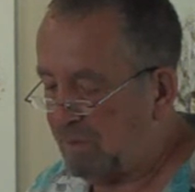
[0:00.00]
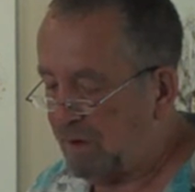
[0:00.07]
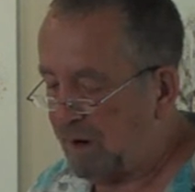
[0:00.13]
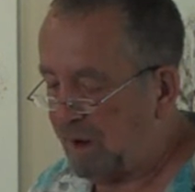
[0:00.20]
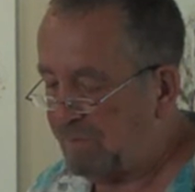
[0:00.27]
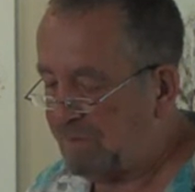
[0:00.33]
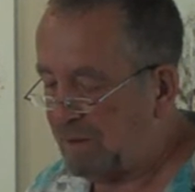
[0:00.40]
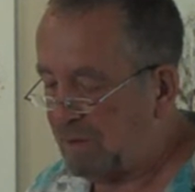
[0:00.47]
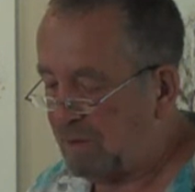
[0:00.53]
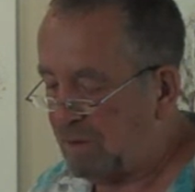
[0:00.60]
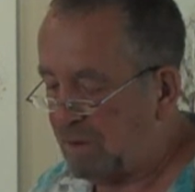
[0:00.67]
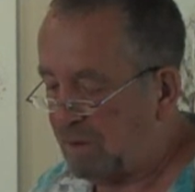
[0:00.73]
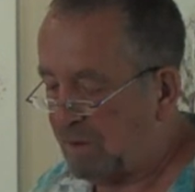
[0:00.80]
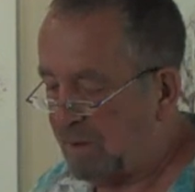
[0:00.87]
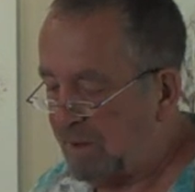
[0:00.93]
but I did
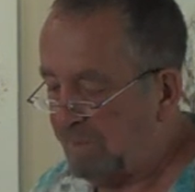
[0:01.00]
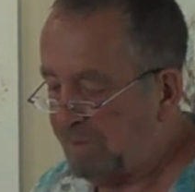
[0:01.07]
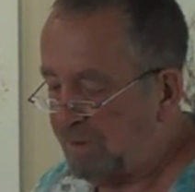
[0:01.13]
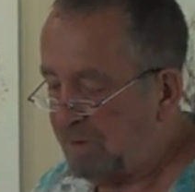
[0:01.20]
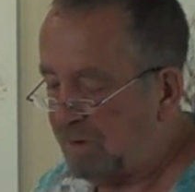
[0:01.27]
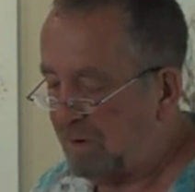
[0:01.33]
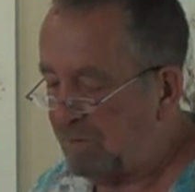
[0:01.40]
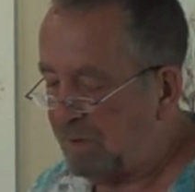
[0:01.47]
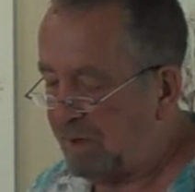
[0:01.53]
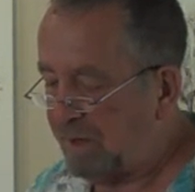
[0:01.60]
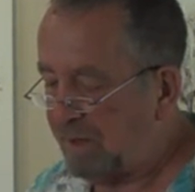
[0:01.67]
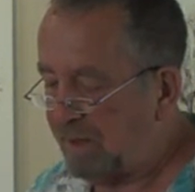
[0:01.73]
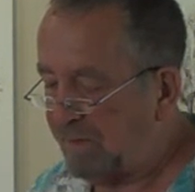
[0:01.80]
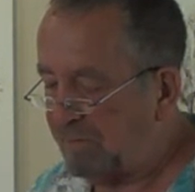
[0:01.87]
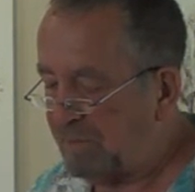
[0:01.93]
understand that seeing
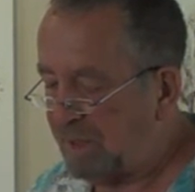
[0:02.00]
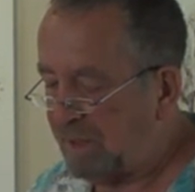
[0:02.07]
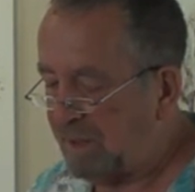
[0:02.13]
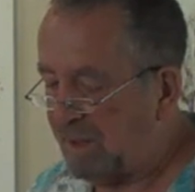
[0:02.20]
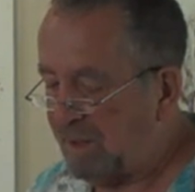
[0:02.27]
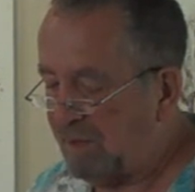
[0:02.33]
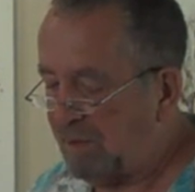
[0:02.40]
the